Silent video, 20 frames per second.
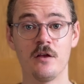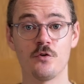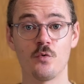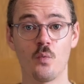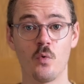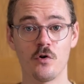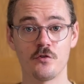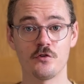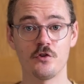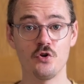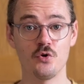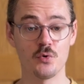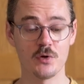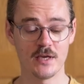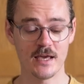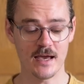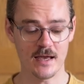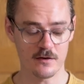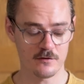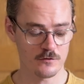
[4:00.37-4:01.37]
what do you
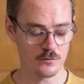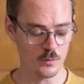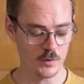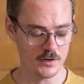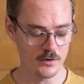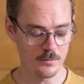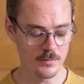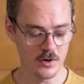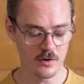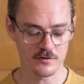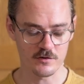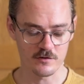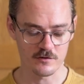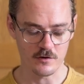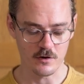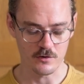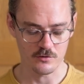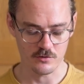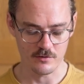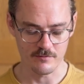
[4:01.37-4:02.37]
get when you purchase
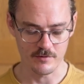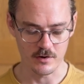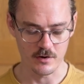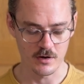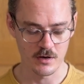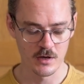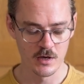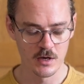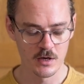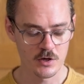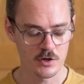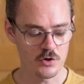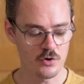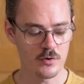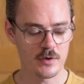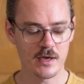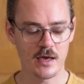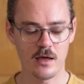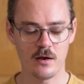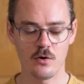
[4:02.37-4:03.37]
Art Trivia? You
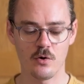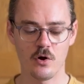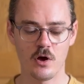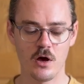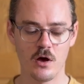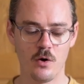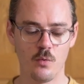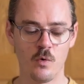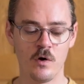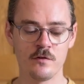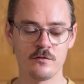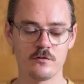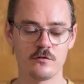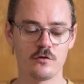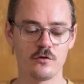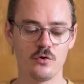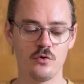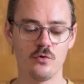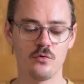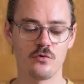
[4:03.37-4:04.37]
get 1,
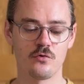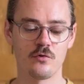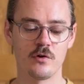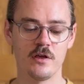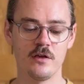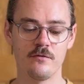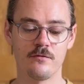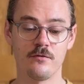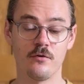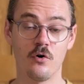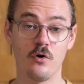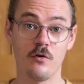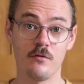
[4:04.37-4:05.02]
2, 3, 4,